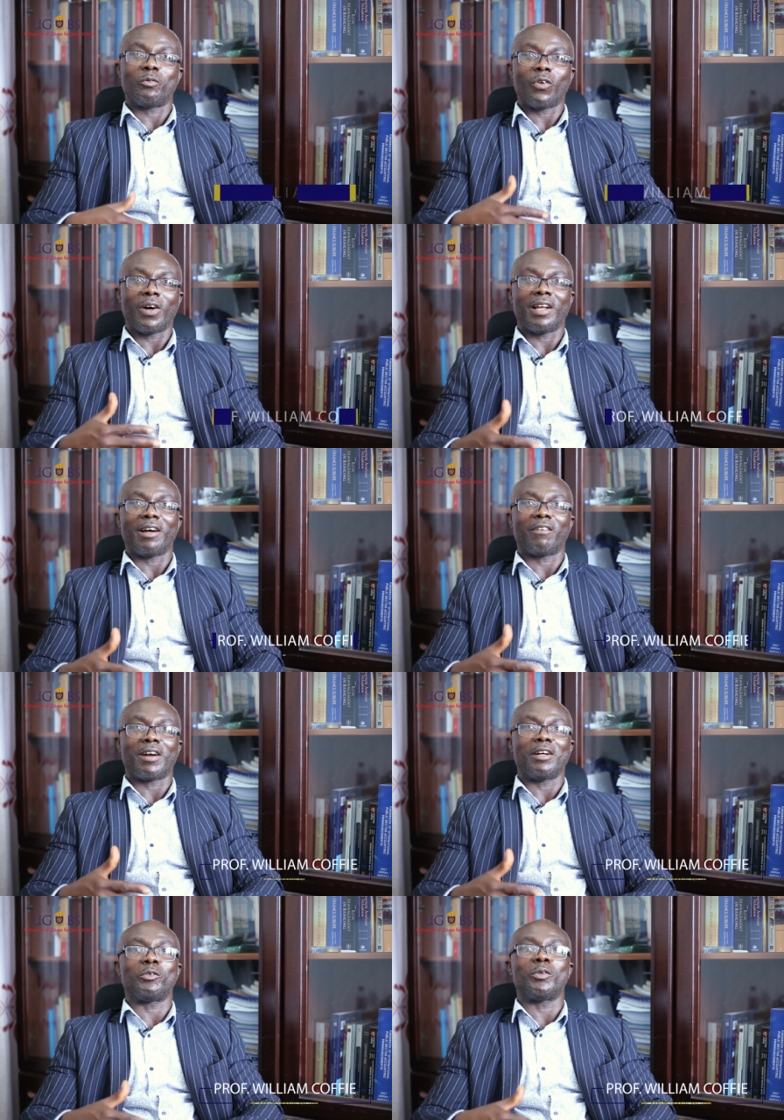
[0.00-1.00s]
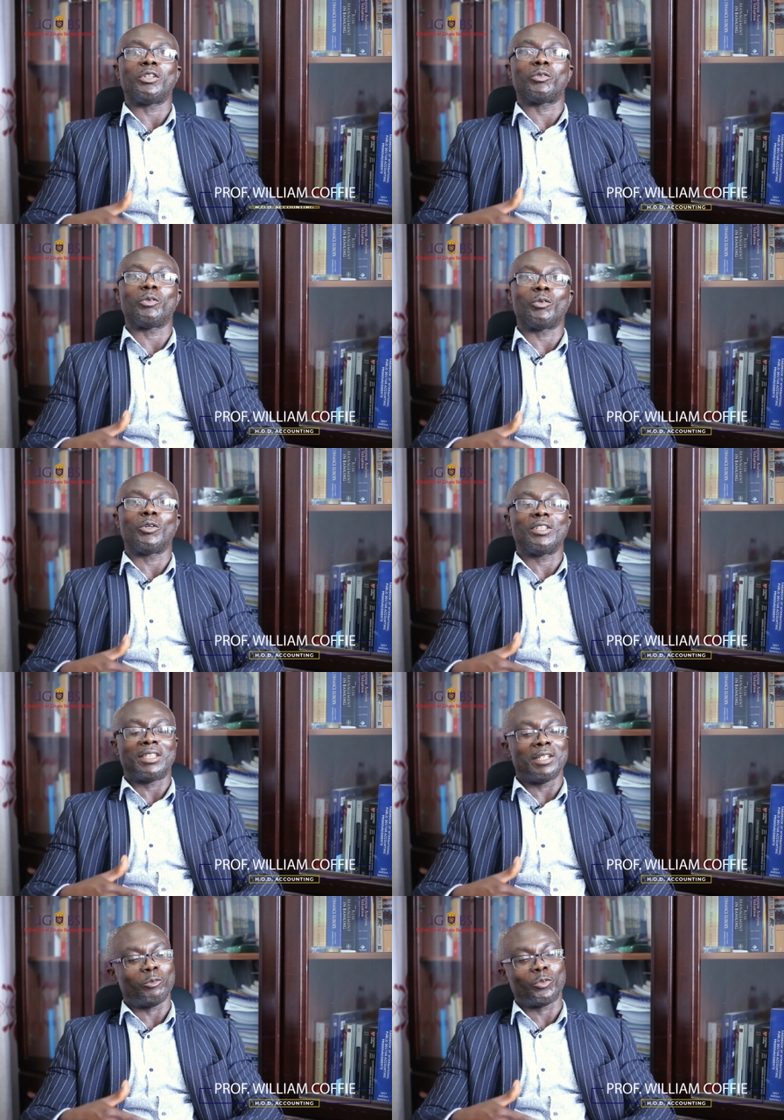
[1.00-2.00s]
For undergraduates, we want
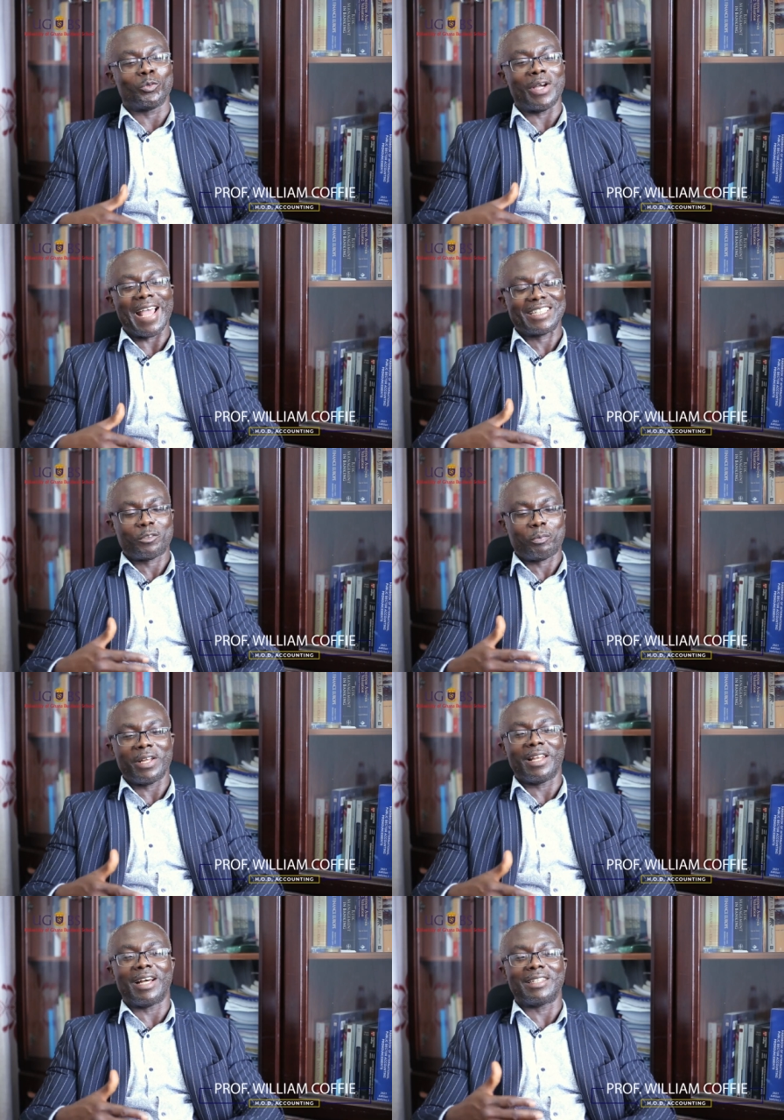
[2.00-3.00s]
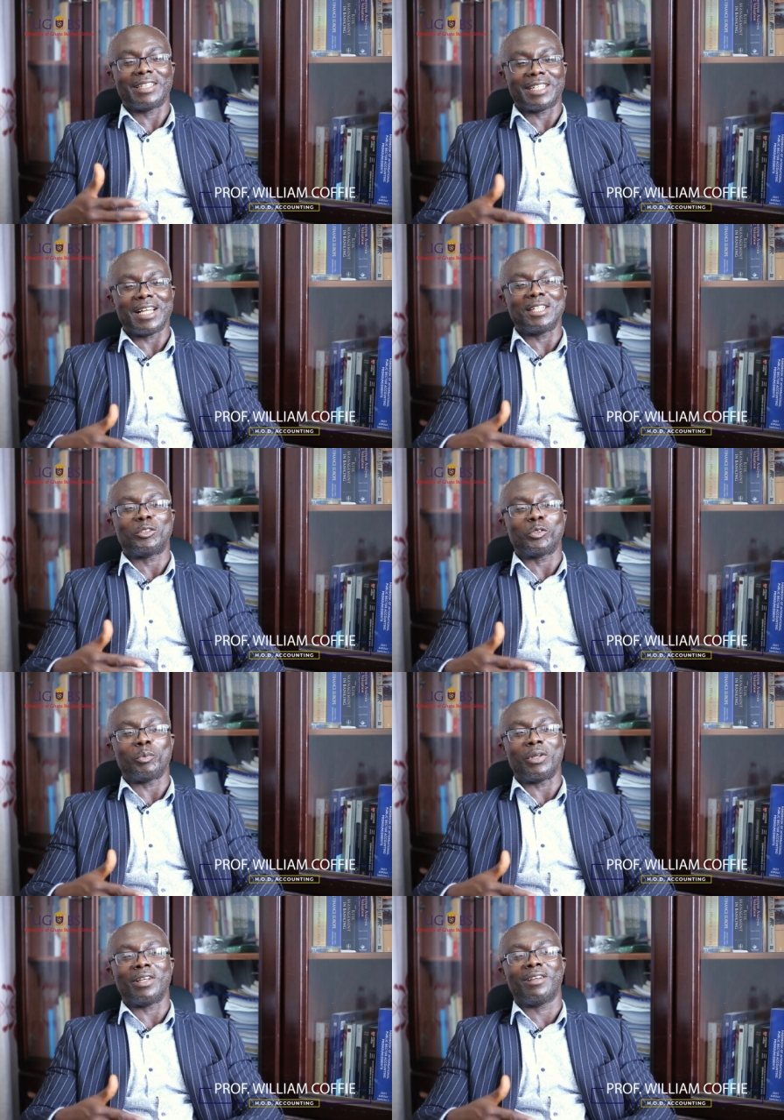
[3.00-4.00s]
them to expect that there's going to
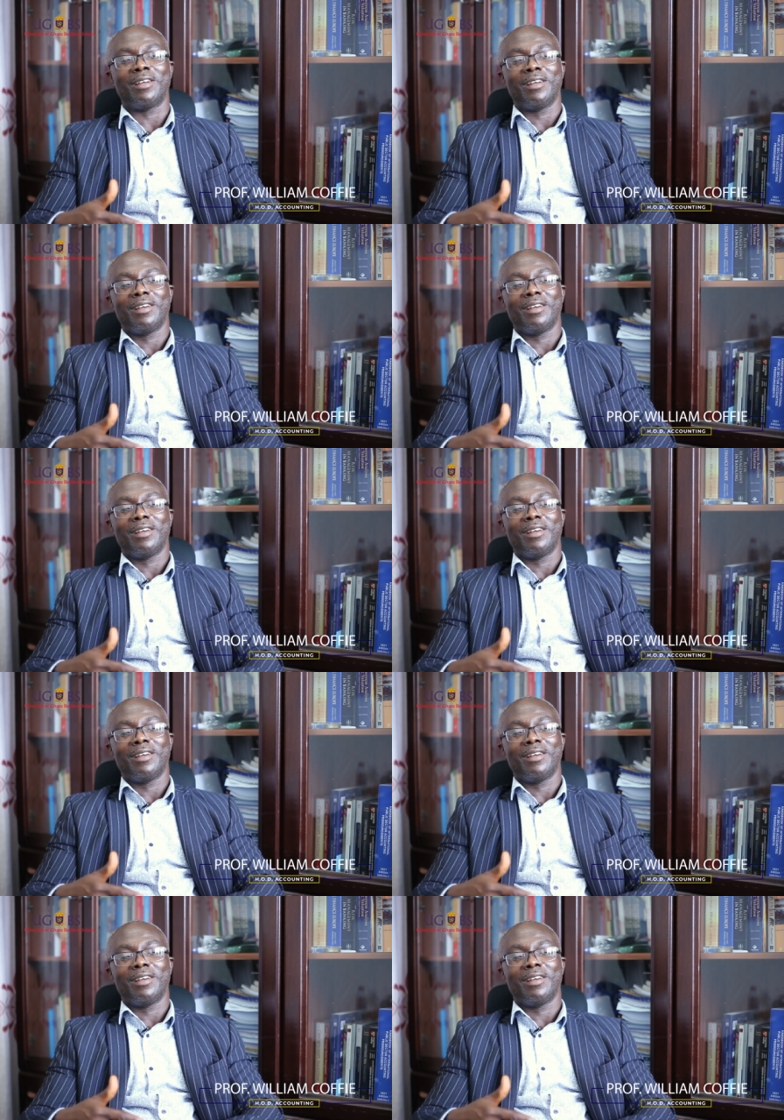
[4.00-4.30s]
be